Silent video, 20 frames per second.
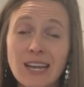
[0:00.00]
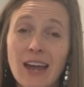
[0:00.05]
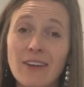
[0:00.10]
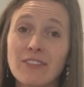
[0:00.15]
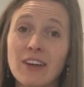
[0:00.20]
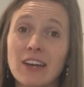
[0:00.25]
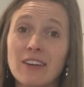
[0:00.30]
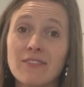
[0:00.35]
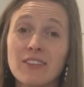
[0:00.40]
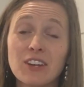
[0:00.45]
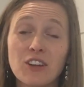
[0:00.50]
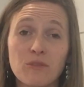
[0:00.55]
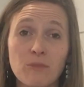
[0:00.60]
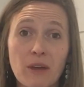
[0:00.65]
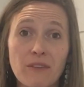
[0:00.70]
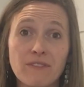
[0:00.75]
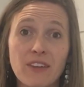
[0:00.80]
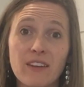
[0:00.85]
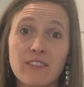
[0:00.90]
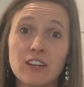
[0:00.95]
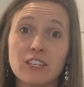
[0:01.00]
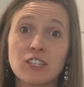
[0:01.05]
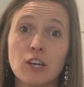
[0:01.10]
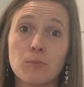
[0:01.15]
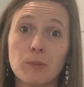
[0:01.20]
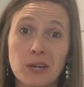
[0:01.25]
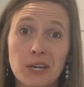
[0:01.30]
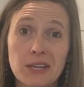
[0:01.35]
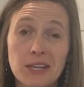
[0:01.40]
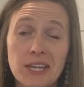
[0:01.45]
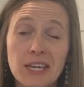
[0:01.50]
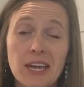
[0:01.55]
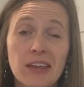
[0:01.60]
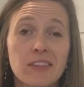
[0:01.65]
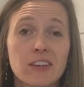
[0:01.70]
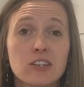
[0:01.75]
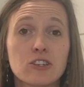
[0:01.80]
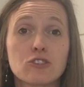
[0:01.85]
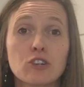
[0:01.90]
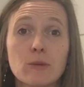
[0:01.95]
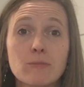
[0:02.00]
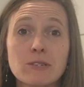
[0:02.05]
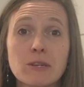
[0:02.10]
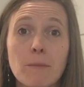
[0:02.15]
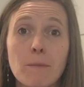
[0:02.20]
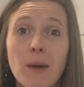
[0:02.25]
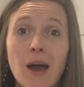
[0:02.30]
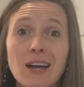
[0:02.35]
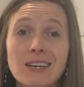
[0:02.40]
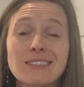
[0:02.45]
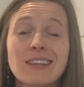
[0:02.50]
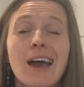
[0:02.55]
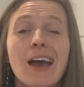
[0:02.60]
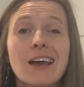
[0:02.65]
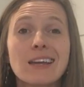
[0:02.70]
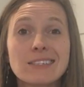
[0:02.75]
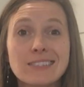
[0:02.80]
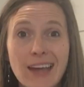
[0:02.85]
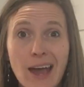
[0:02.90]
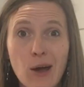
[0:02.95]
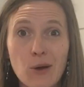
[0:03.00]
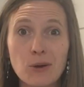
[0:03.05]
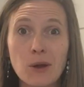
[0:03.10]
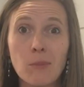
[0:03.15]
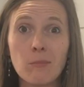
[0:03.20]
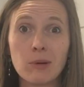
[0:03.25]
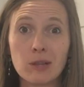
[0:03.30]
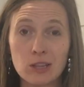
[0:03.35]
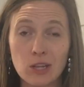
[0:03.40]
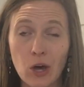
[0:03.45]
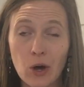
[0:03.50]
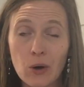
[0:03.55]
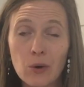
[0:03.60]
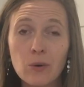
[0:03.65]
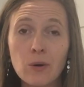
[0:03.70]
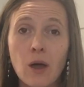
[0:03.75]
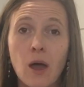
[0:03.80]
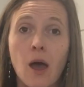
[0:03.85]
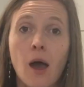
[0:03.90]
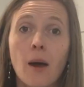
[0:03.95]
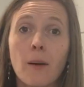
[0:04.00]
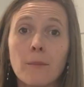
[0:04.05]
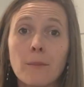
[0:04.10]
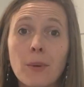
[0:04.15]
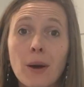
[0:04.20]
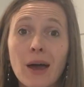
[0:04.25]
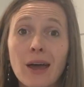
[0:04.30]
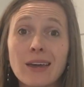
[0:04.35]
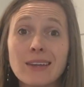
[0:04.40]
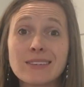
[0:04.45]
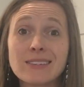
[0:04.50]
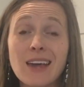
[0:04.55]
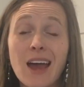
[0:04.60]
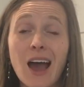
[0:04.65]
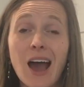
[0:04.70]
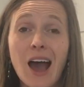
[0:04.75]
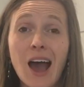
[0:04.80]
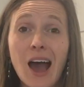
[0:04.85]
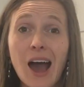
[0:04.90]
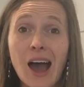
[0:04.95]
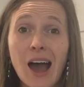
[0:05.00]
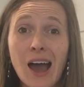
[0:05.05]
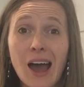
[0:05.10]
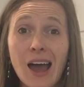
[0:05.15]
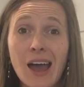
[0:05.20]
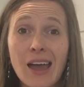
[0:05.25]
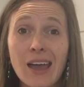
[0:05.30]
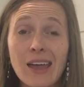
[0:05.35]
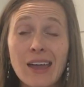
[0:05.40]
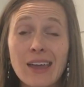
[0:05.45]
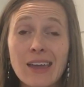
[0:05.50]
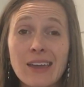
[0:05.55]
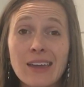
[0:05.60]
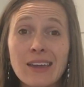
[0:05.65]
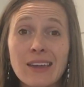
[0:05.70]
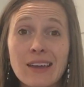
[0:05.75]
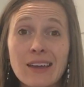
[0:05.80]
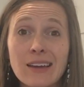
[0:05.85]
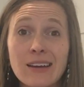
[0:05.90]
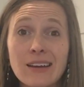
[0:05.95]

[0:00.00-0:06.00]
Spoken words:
I've got a video of my favorites. I'll put a link in the description box down below, but I